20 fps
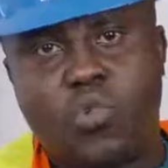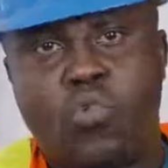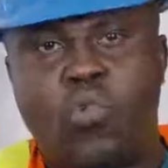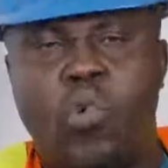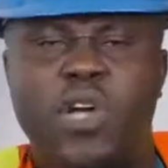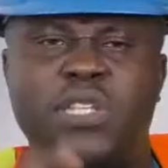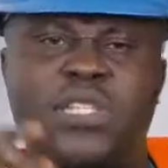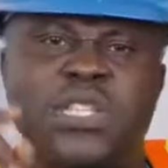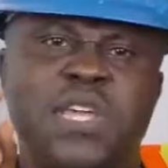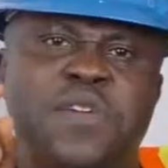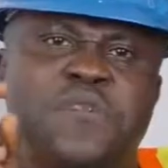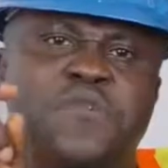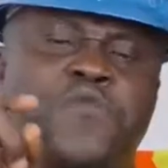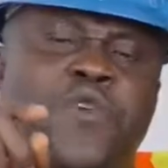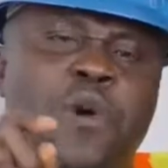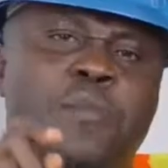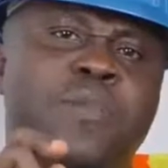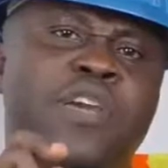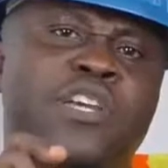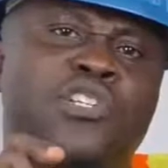what
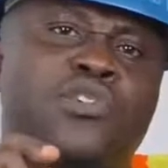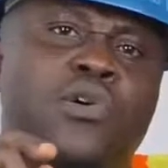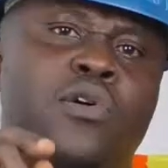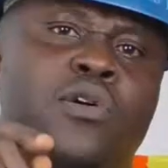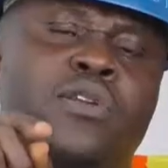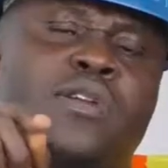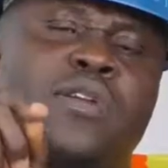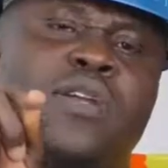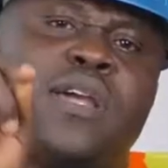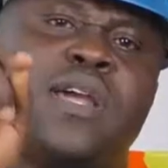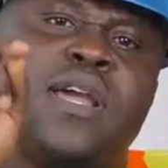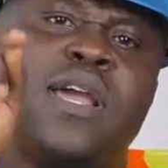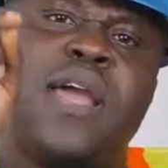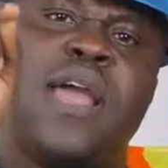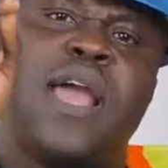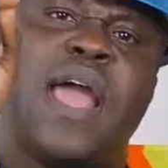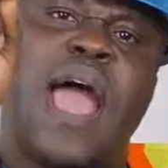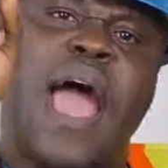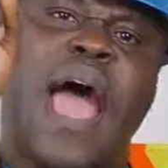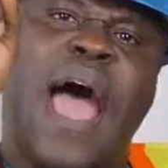information
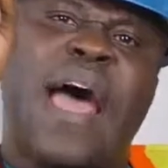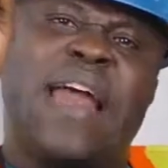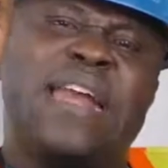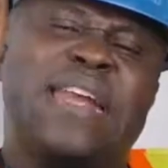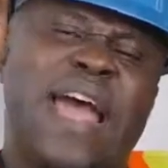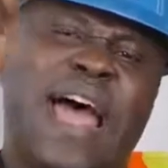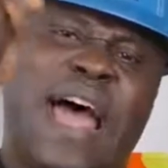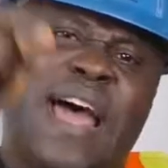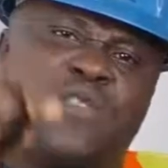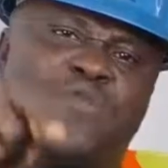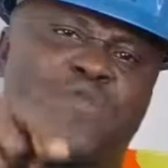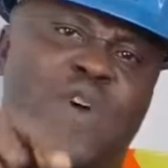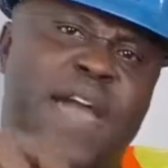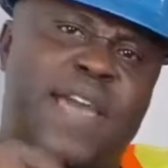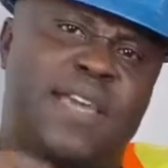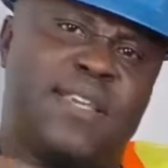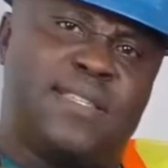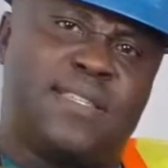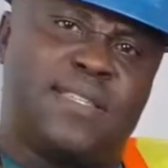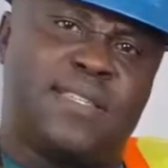and
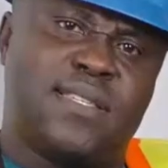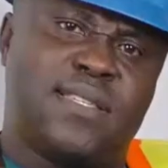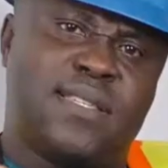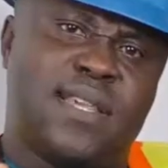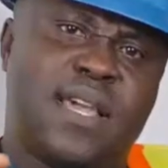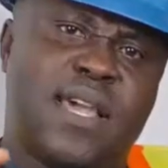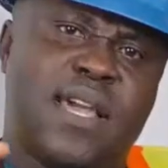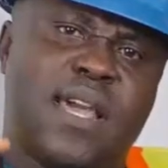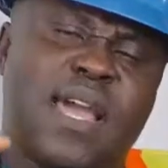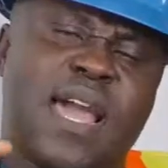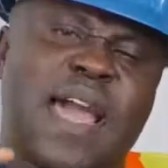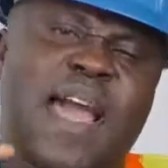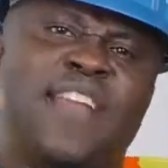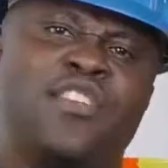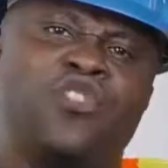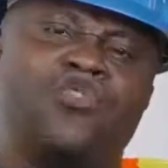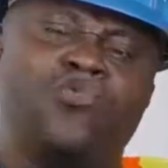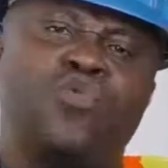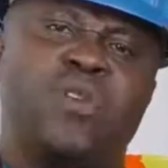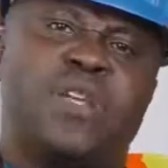advice
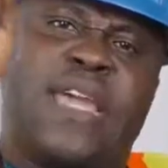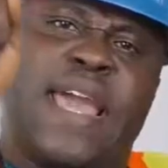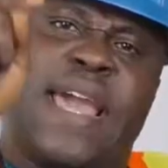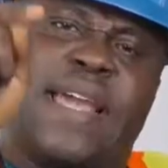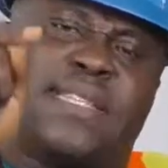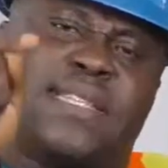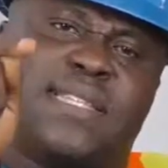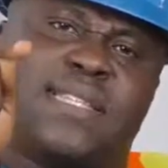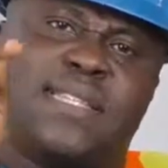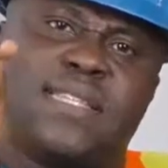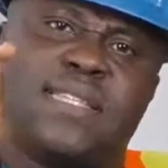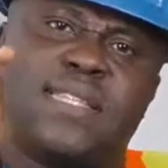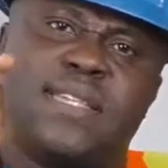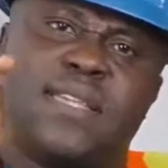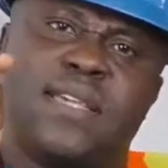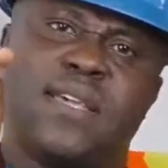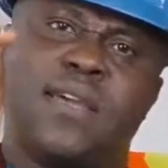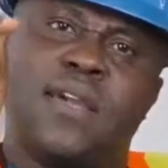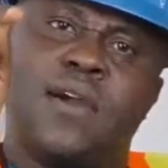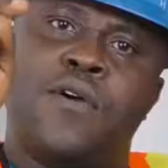can you get
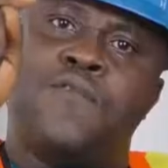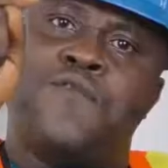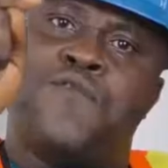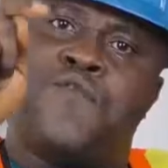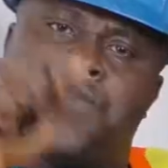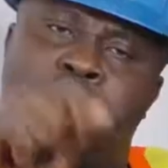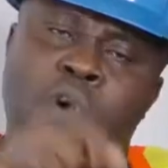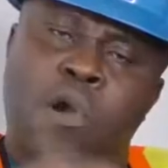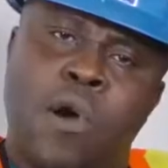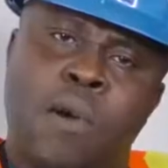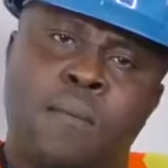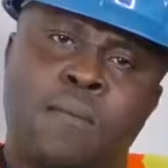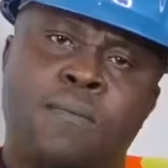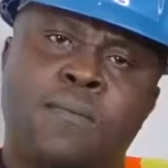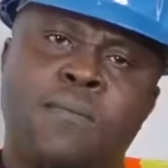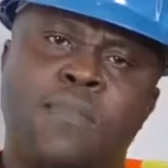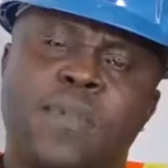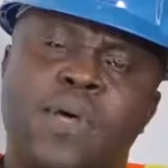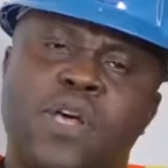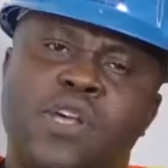
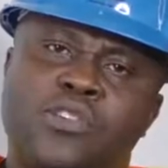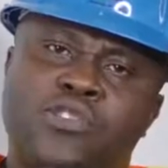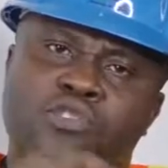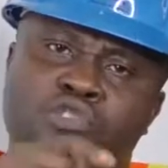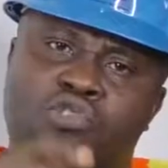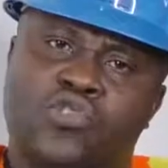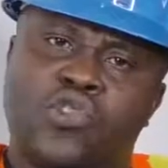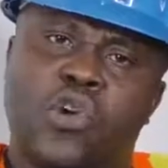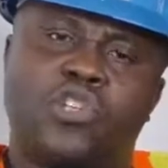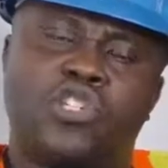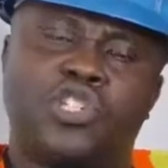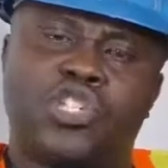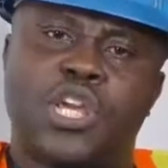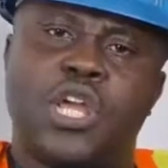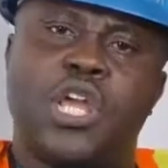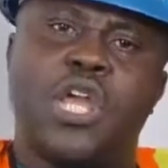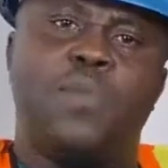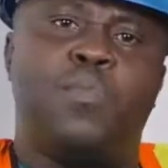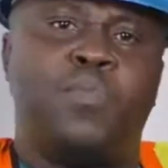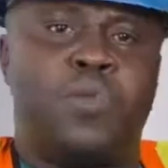from
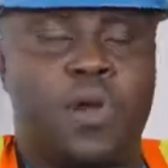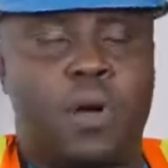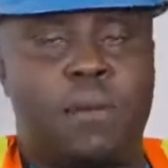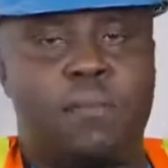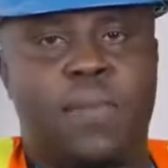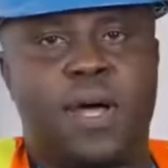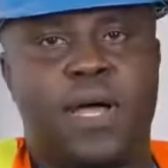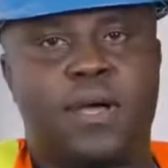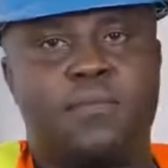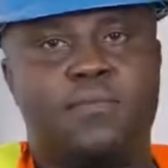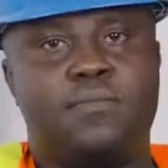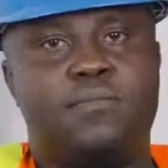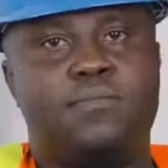such a plumber?